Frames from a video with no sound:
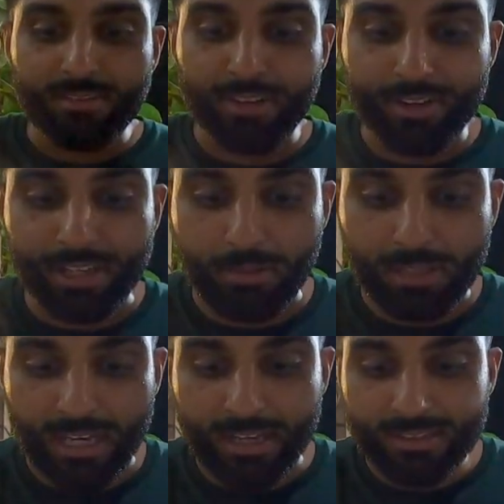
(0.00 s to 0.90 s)
Very
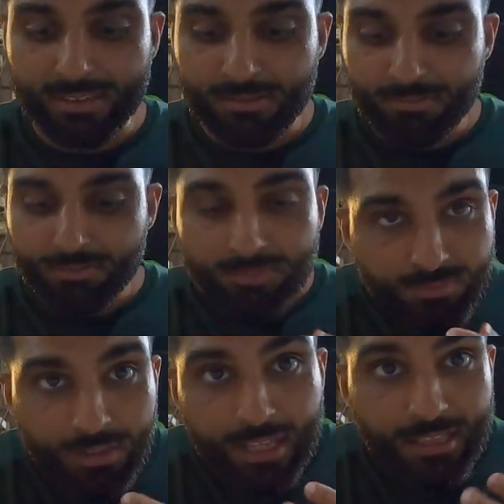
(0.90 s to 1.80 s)
yummy, guys.
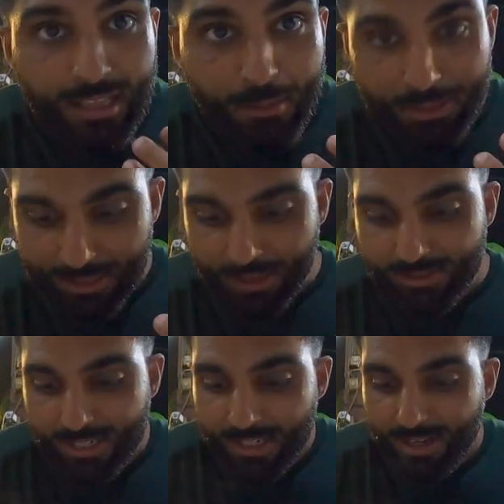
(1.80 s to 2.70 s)
And the lemon
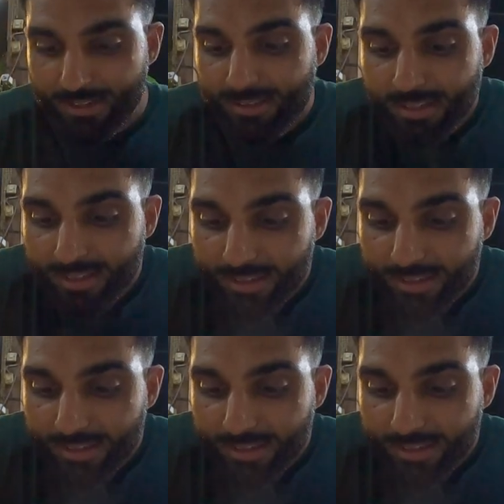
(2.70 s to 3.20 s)
gives it a nice